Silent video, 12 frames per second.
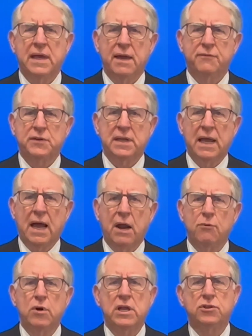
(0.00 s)

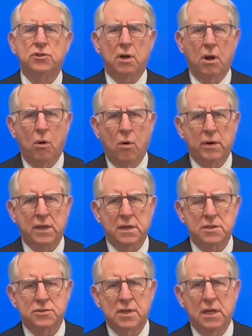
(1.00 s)
FDI Regional
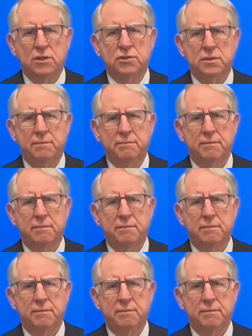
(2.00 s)
Organization,